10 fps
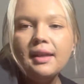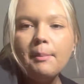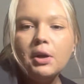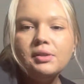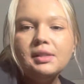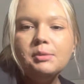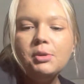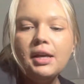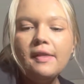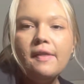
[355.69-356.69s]
that person's
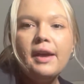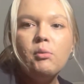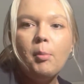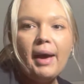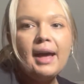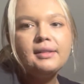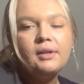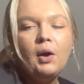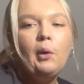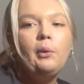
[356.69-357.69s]
blood that they will pass
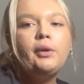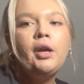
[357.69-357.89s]
on